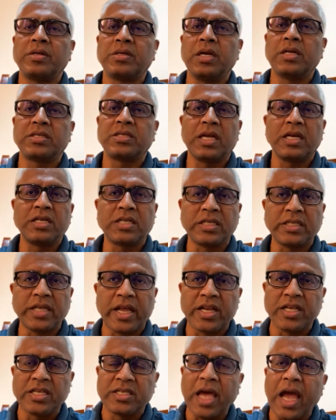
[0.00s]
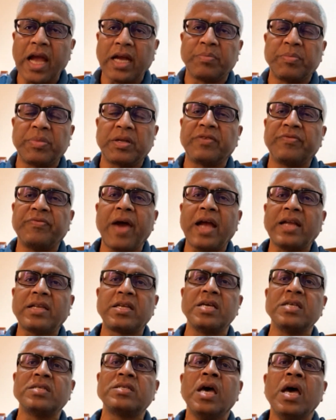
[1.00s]
It's a terrorist act. But the
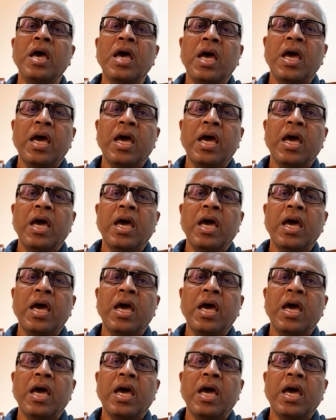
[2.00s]
fact is,